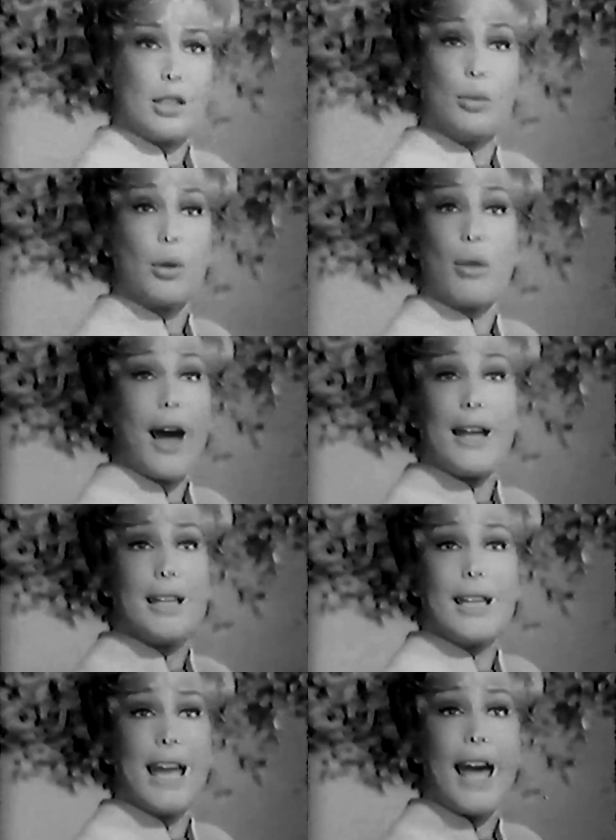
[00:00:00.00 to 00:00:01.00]
You were right.
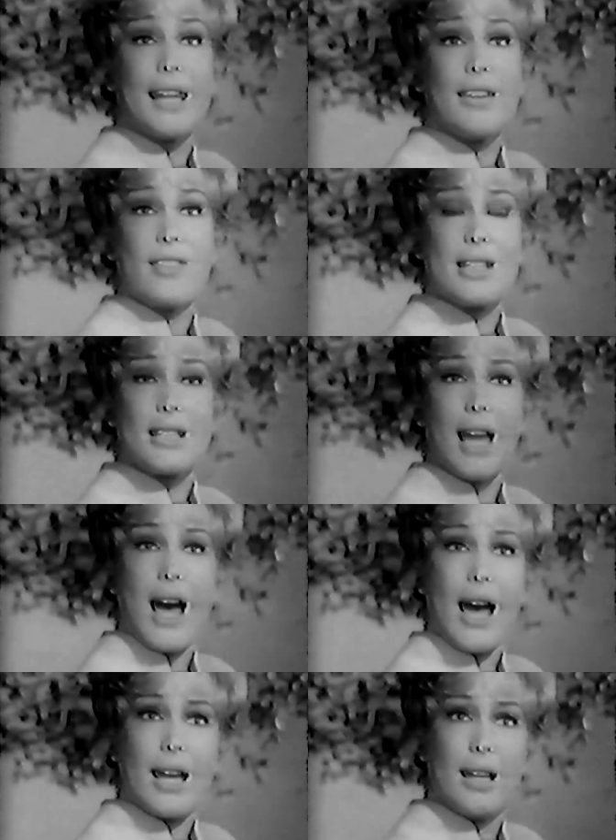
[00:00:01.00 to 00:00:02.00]
He can't live this
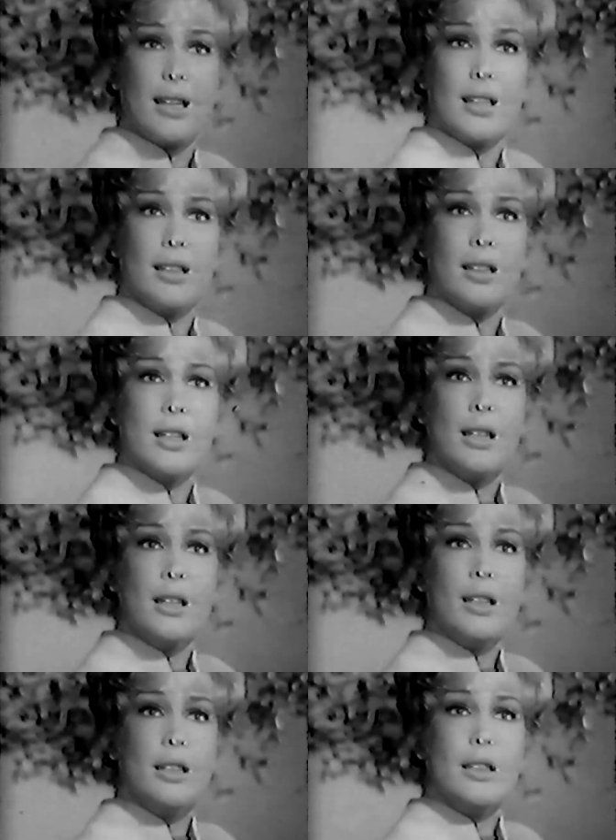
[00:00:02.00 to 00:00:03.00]
lie.
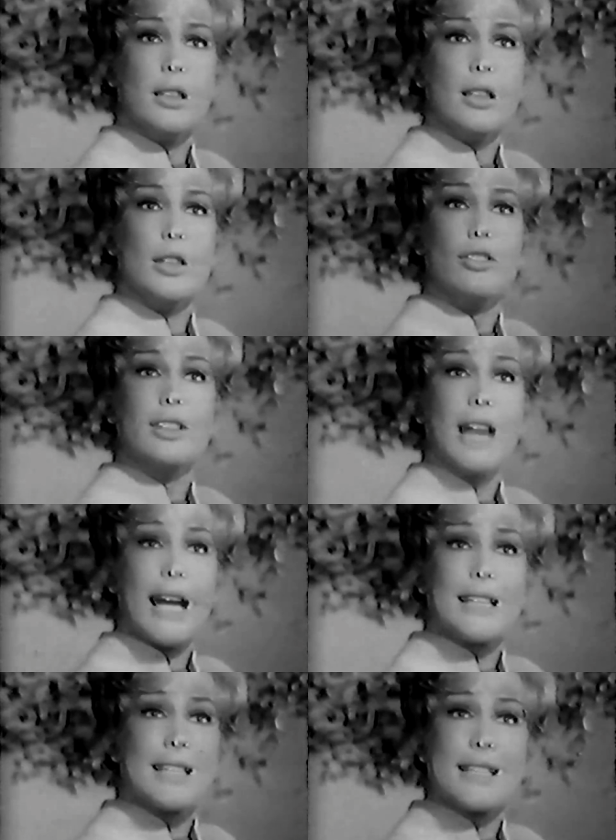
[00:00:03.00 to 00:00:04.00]
You've
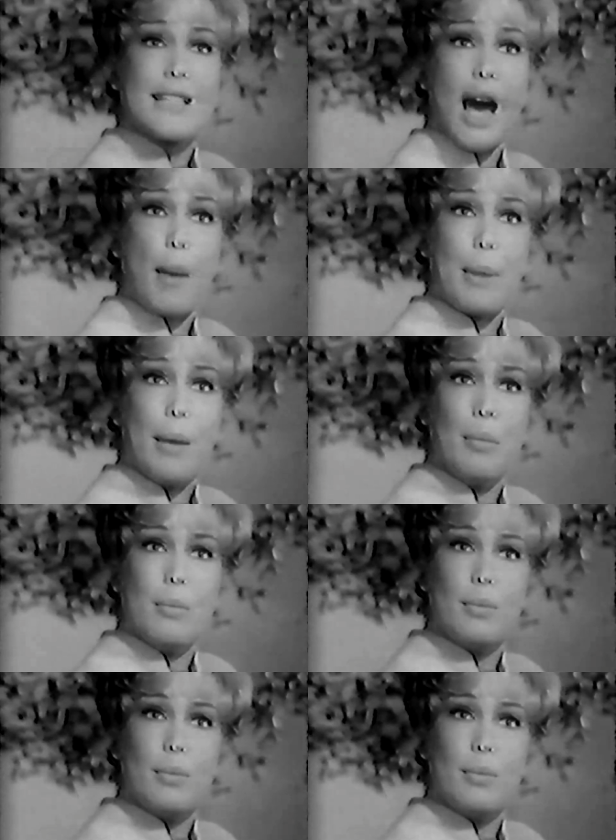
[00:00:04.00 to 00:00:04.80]
got to stop him.